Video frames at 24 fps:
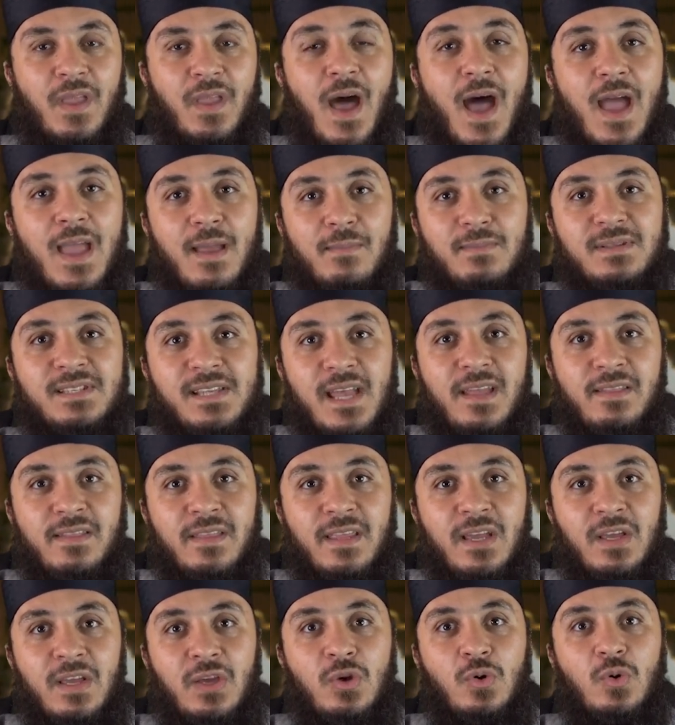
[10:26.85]
I am
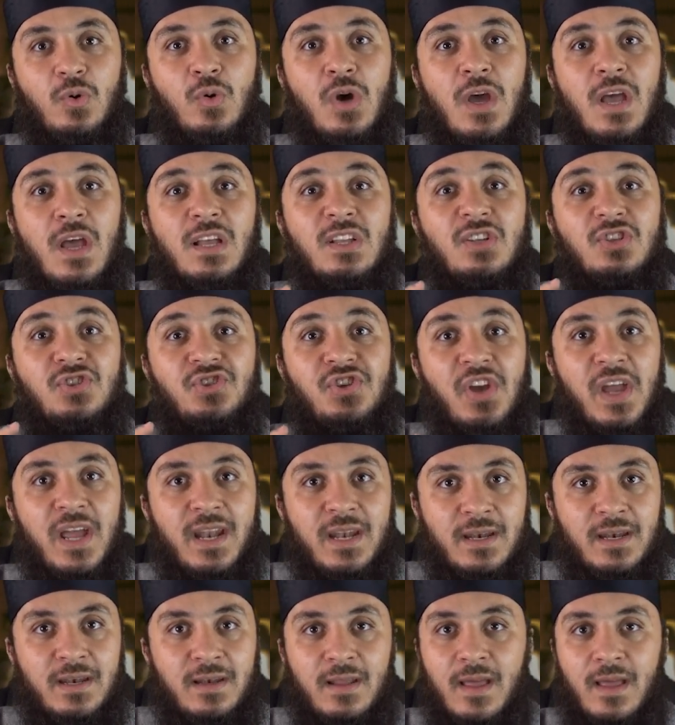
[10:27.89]
sending you
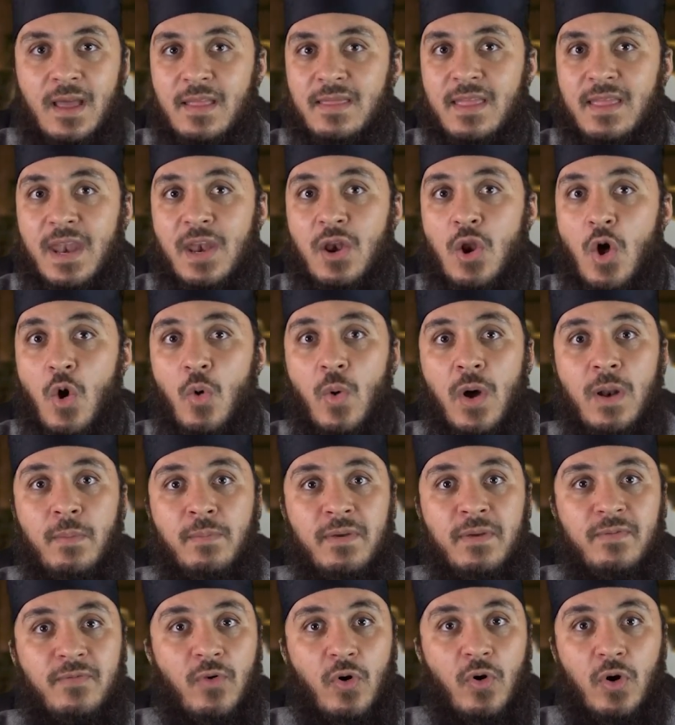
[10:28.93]
jinn, that no one
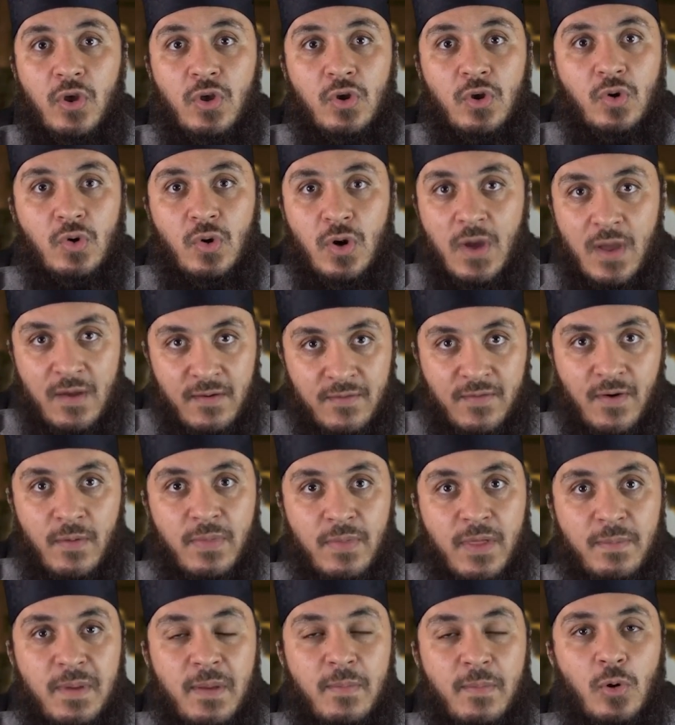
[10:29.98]
before you,
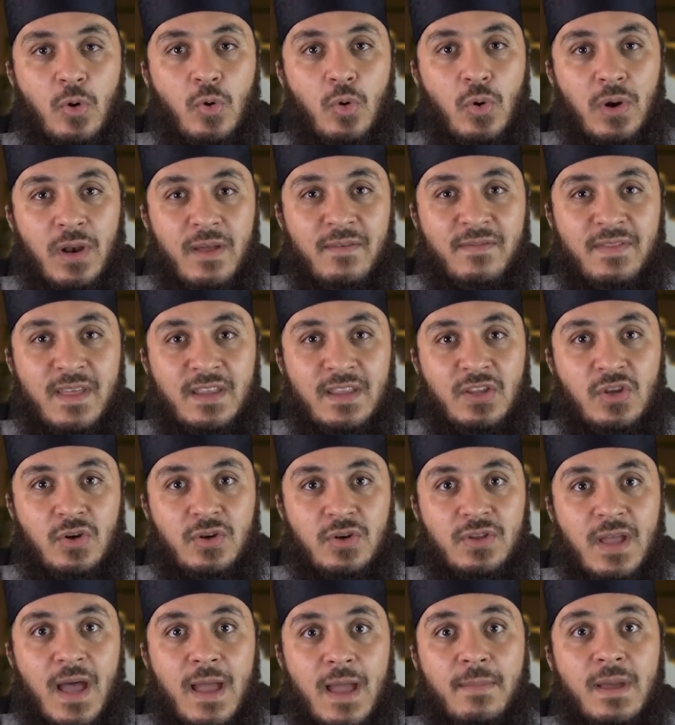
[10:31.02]
from the people who lived at
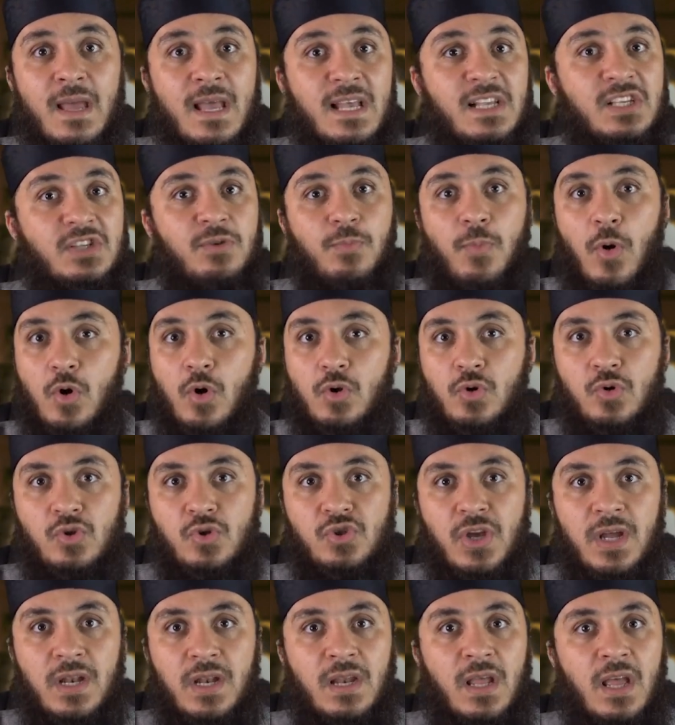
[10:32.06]
your time, spoke to
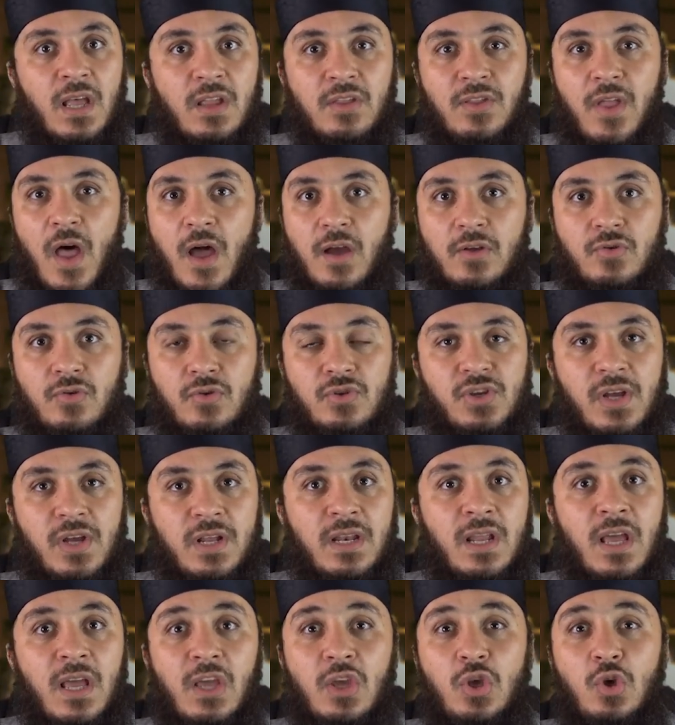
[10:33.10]
jinn, talked to
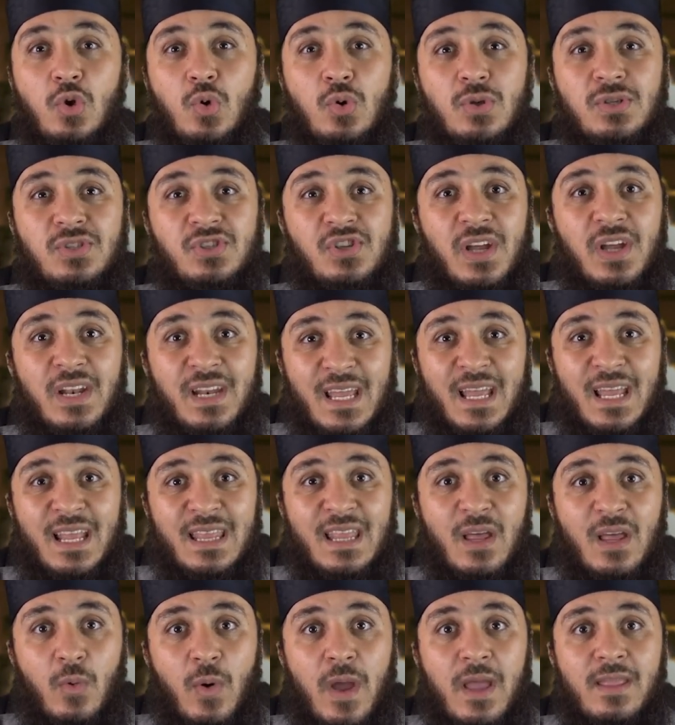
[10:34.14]
jinn, use jinn
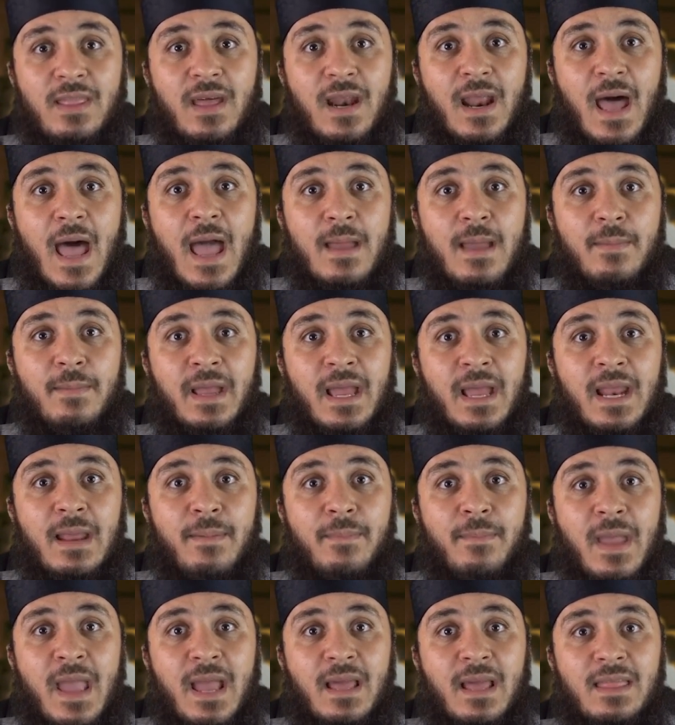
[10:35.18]
in the way that I am gonna
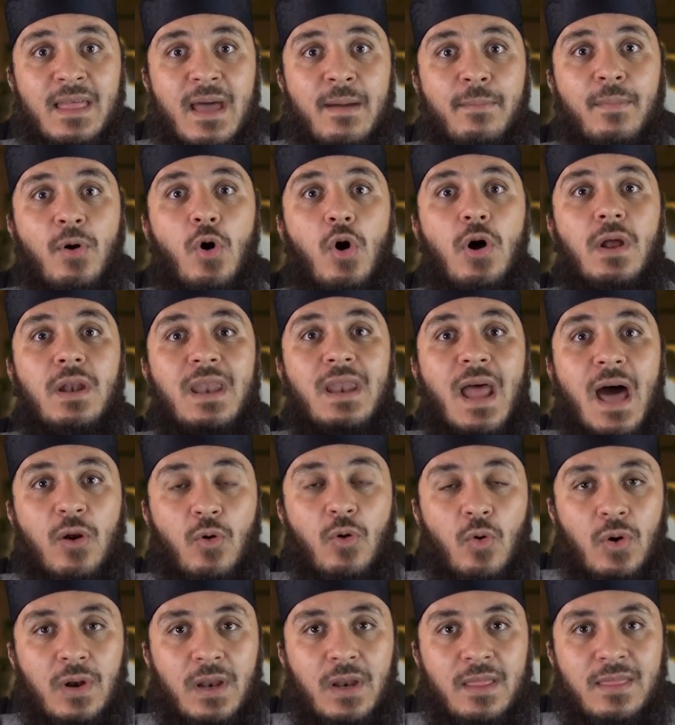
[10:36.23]
make them, not
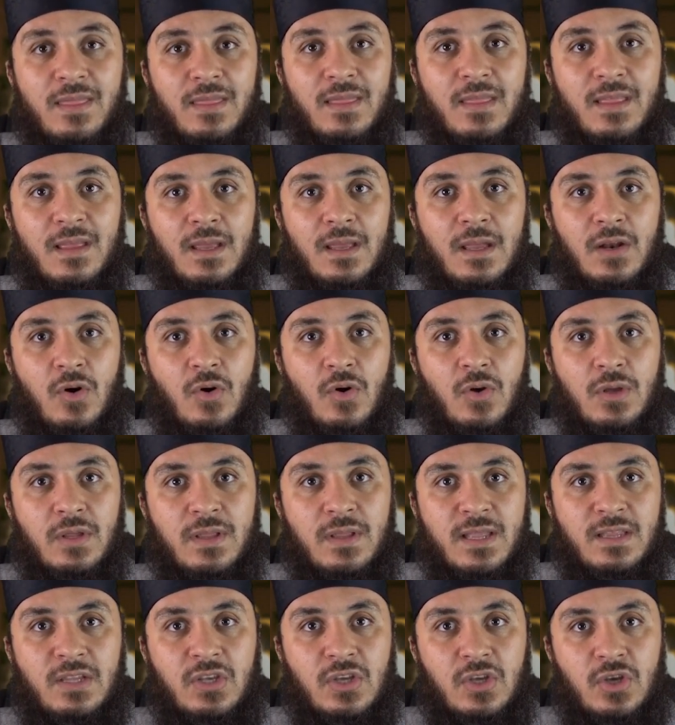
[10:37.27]
only, you know,
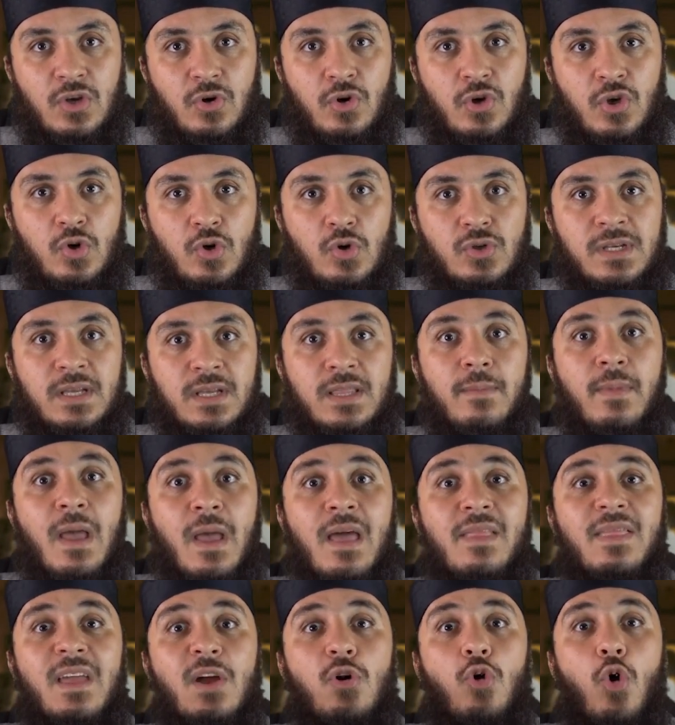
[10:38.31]
that you're using them,
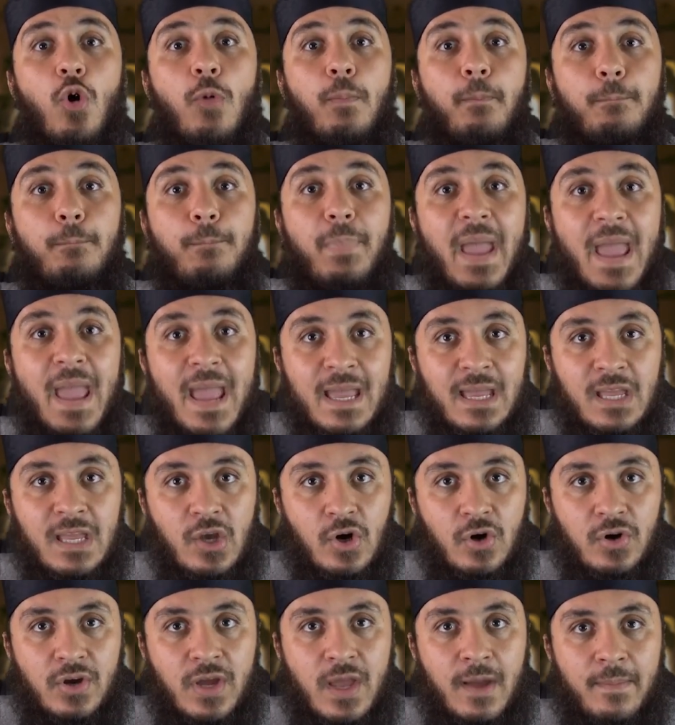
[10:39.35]
they're obeying
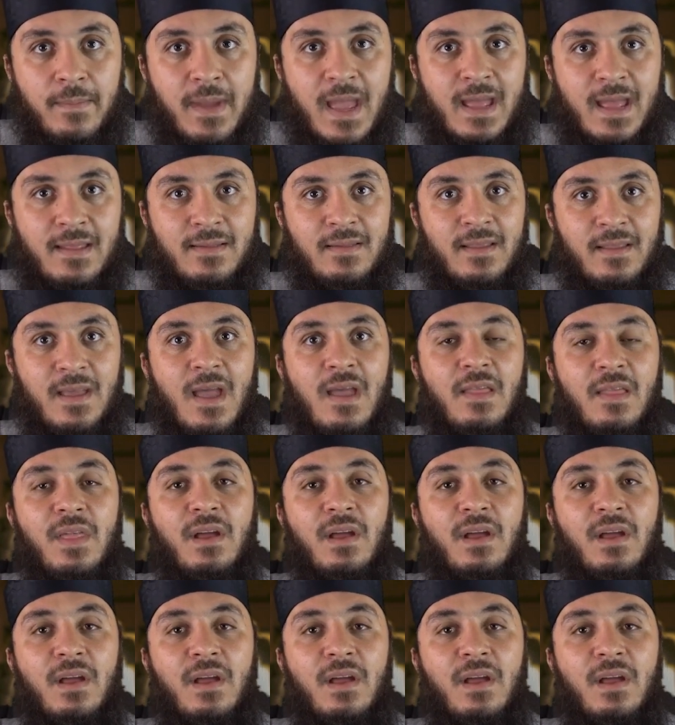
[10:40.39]
your command.